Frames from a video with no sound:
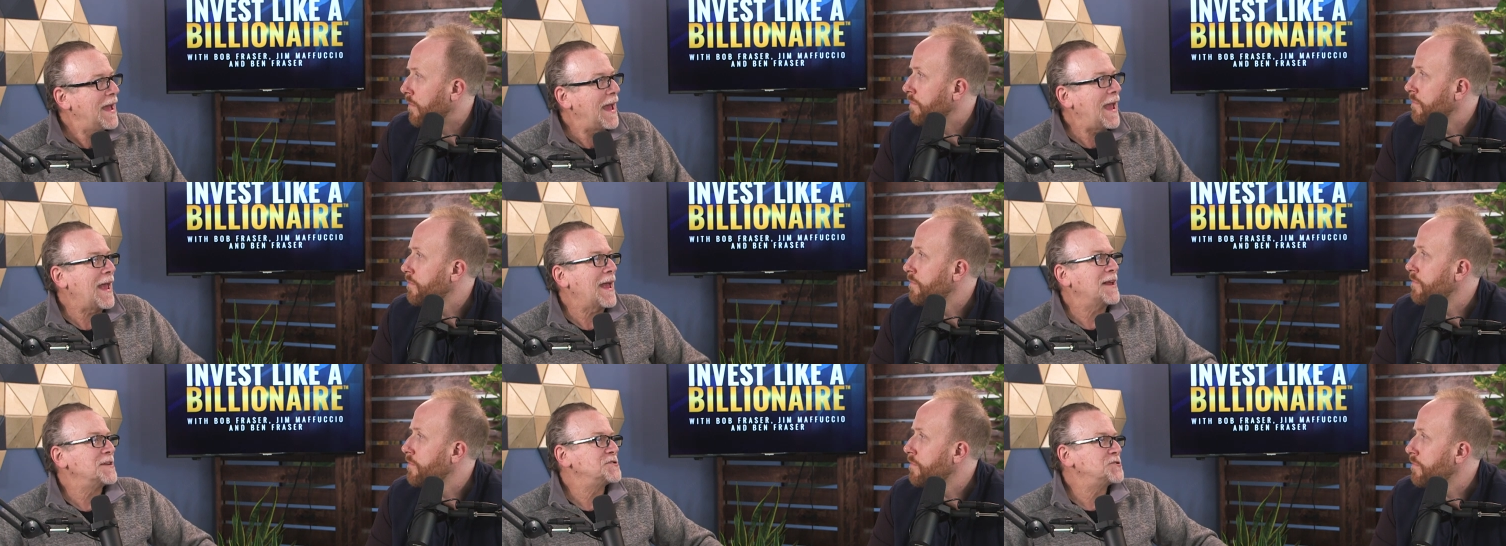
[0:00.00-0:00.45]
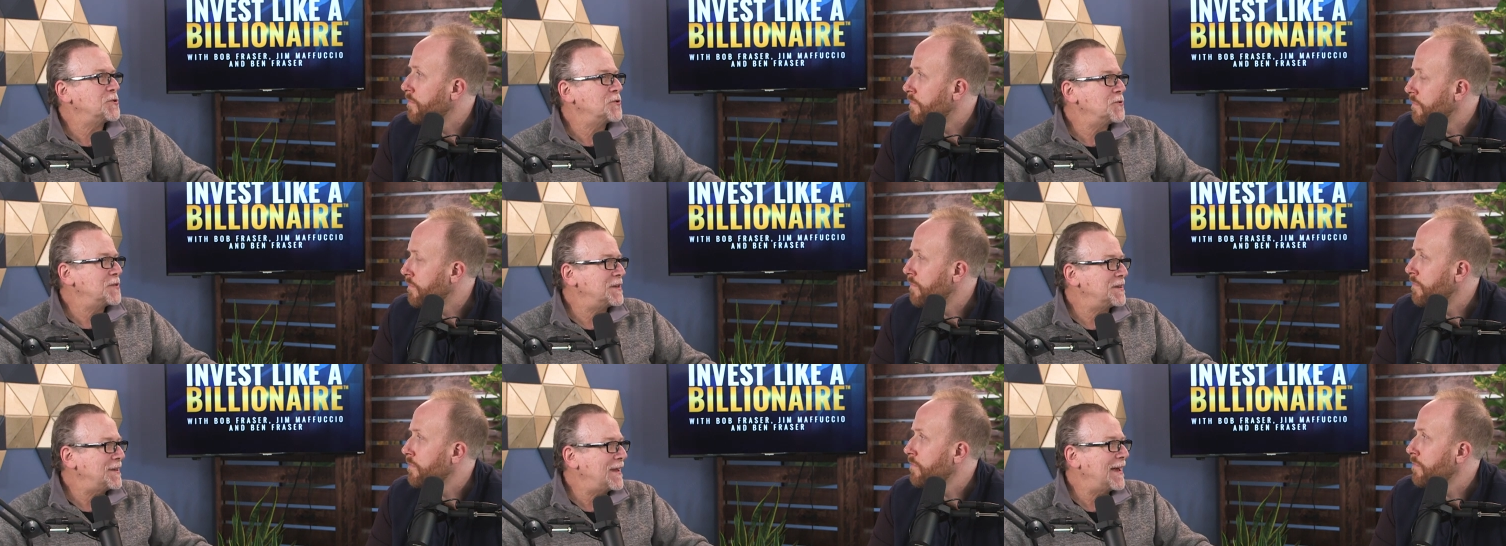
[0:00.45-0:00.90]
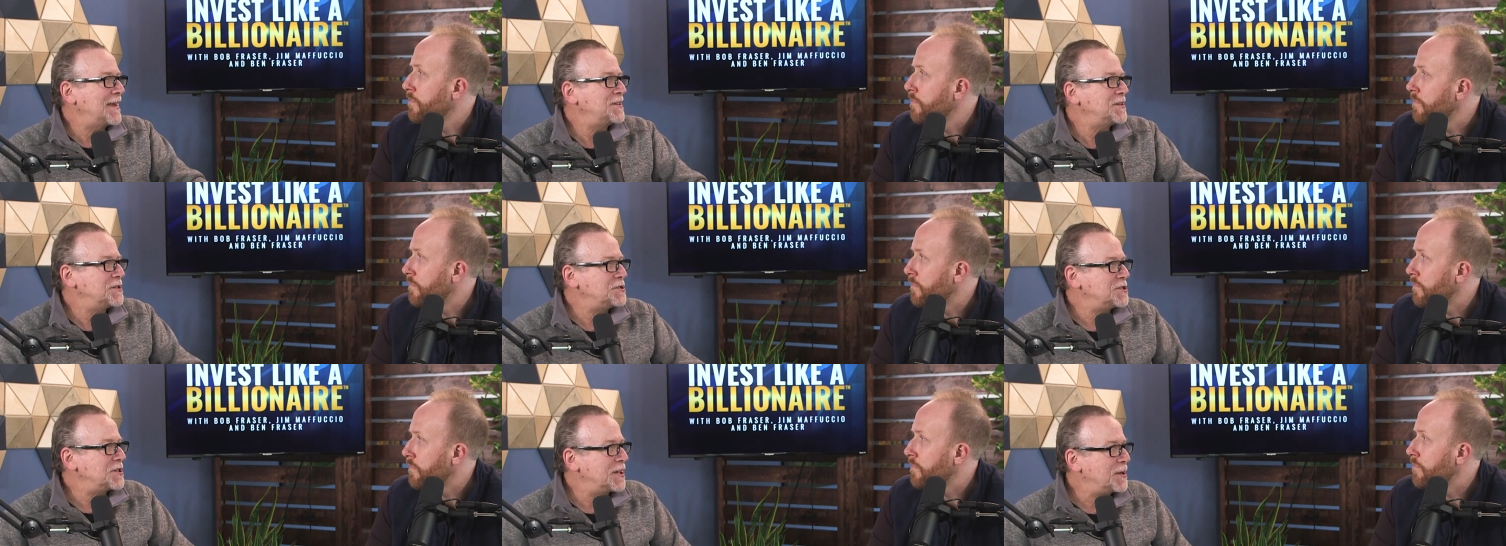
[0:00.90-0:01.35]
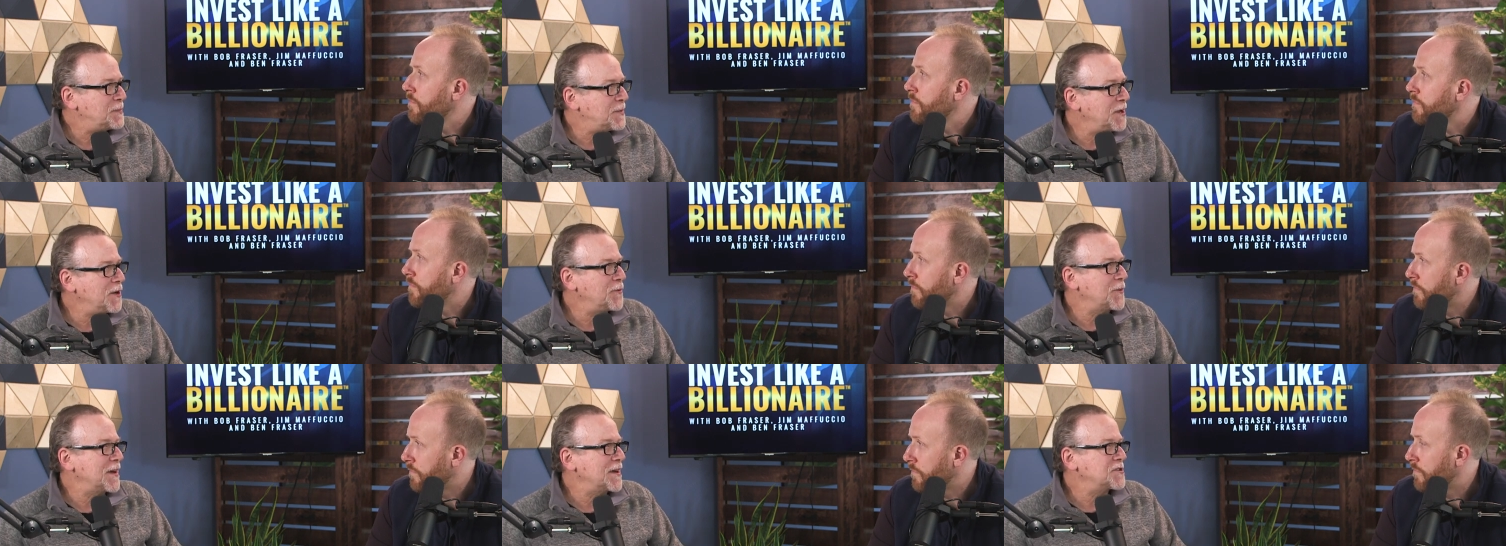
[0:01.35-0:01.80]
Speaker 1: And so the debt to
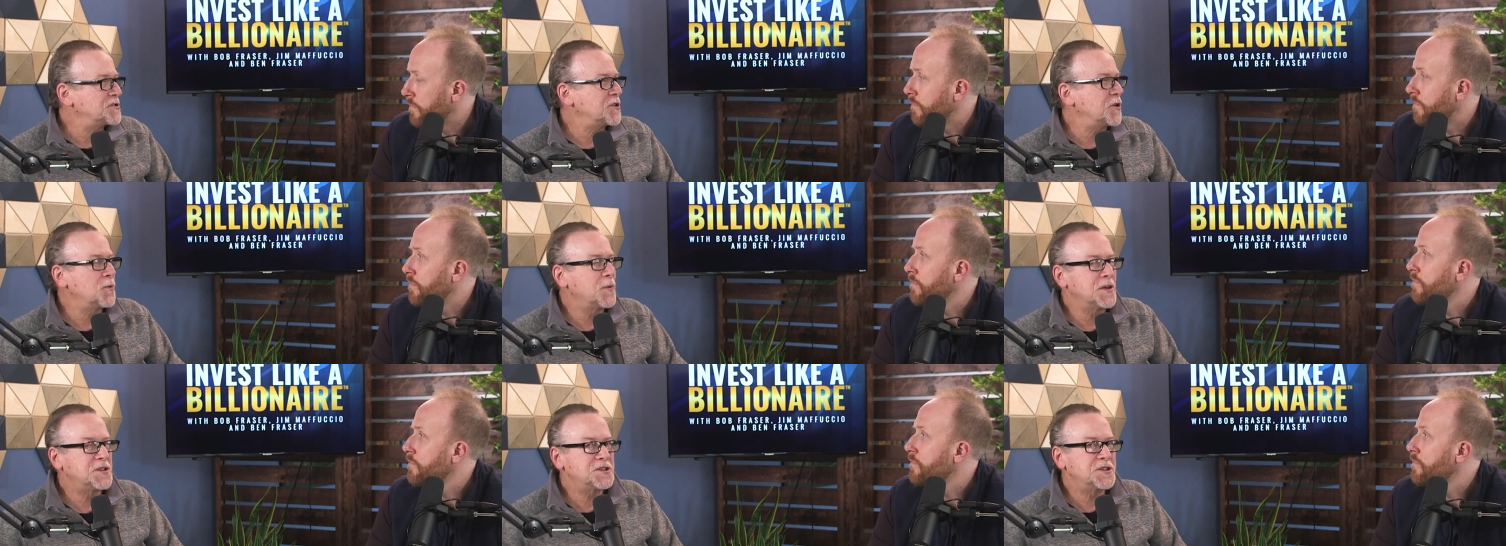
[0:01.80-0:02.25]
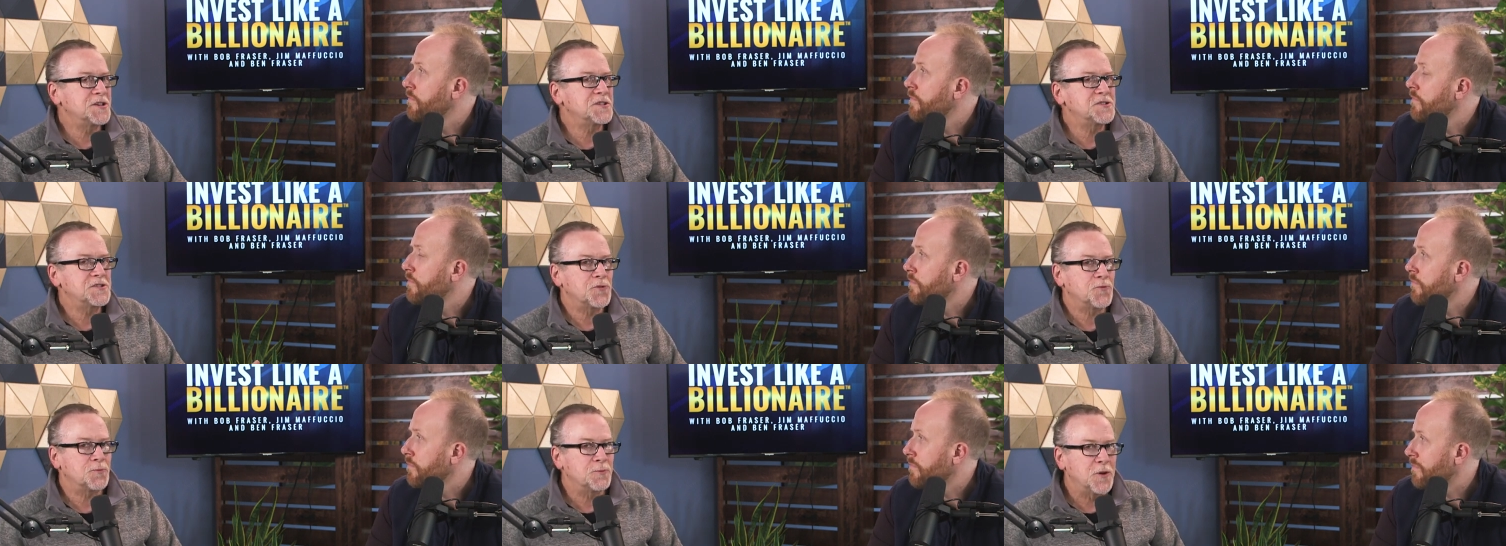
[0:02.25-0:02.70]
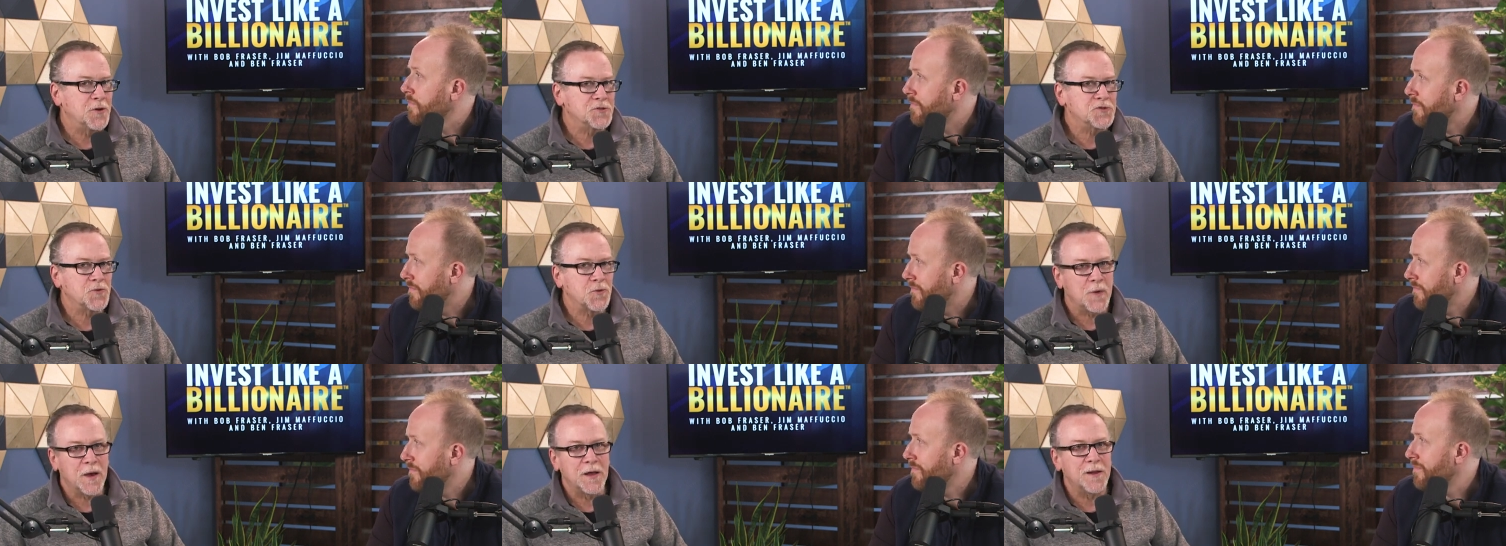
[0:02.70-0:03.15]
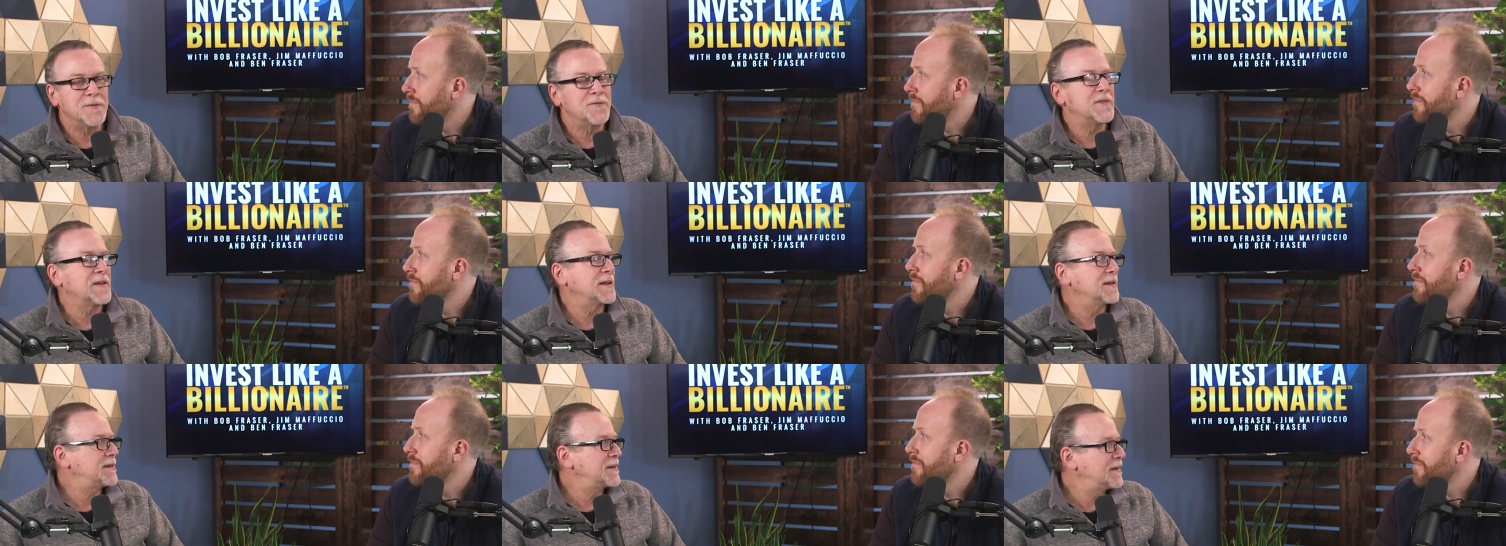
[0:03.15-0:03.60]
GDP ratio, which is the most
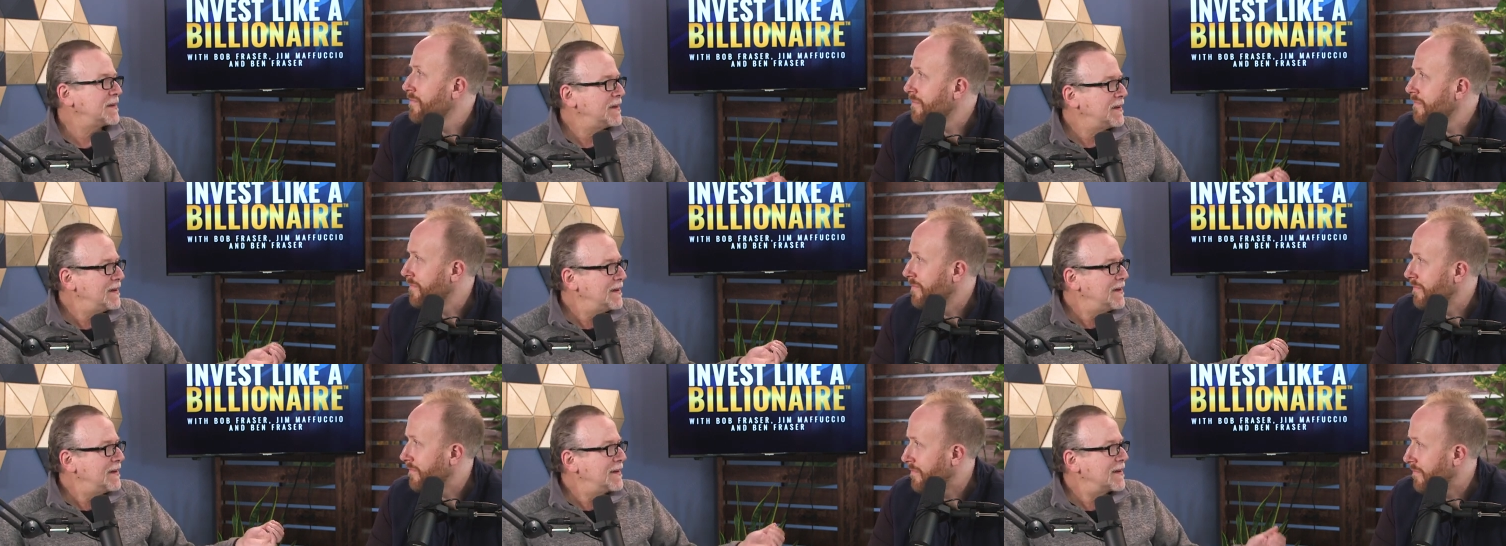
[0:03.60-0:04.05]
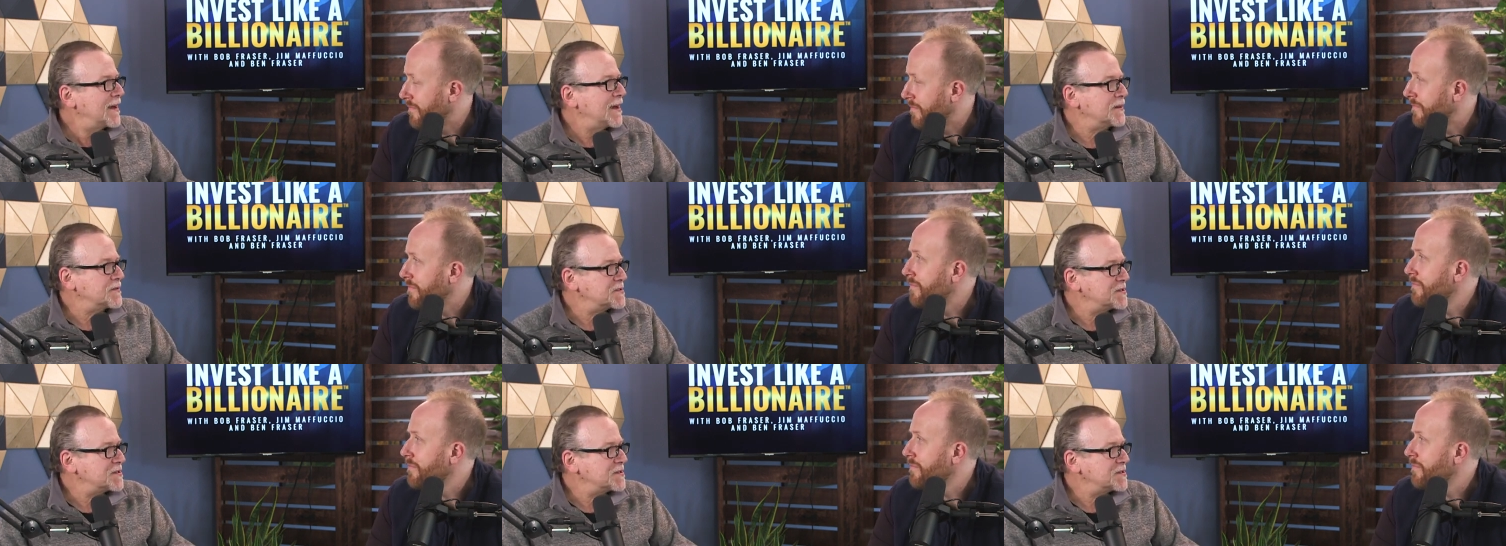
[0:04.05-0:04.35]
relevant kind of